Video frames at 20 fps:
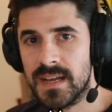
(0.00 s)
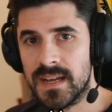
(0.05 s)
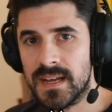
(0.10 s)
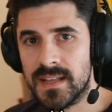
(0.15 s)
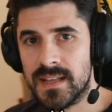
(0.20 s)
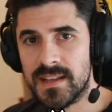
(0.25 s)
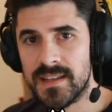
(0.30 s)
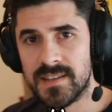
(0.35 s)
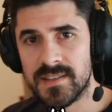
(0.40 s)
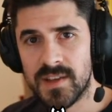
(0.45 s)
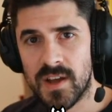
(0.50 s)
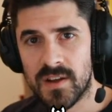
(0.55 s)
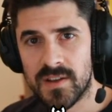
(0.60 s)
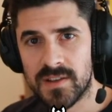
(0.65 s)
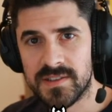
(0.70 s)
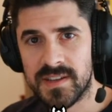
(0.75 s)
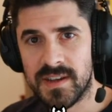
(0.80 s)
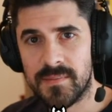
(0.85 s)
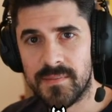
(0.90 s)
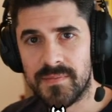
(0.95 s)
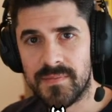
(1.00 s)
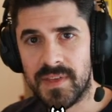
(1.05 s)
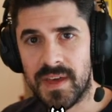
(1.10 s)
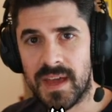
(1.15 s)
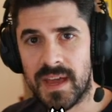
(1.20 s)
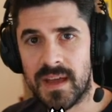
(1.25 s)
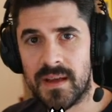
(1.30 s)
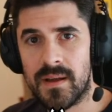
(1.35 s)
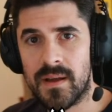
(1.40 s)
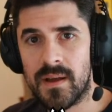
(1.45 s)
Let's talk
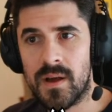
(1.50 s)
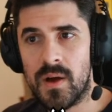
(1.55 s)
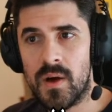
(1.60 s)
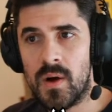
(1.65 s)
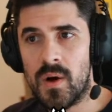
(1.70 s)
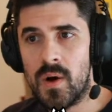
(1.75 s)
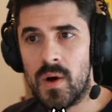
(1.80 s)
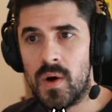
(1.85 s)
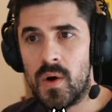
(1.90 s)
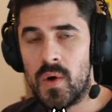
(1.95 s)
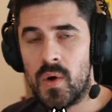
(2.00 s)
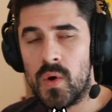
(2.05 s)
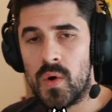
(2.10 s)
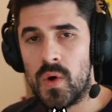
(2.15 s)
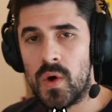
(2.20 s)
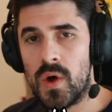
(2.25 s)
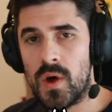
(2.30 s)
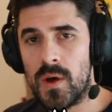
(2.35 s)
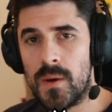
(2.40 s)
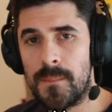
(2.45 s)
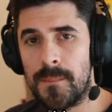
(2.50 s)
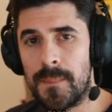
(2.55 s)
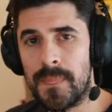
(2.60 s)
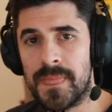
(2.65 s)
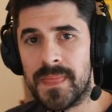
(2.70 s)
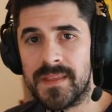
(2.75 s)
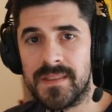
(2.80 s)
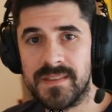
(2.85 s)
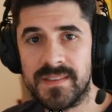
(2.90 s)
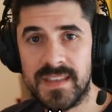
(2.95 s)
something
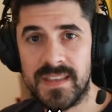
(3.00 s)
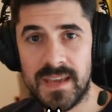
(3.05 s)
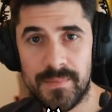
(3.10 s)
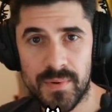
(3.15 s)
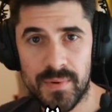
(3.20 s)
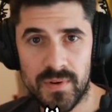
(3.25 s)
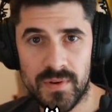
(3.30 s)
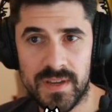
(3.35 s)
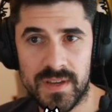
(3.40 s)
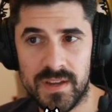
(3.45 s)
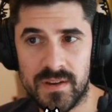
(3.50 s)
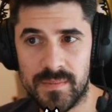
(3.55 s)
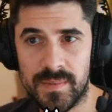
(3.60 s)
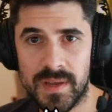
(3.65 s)
deeper here,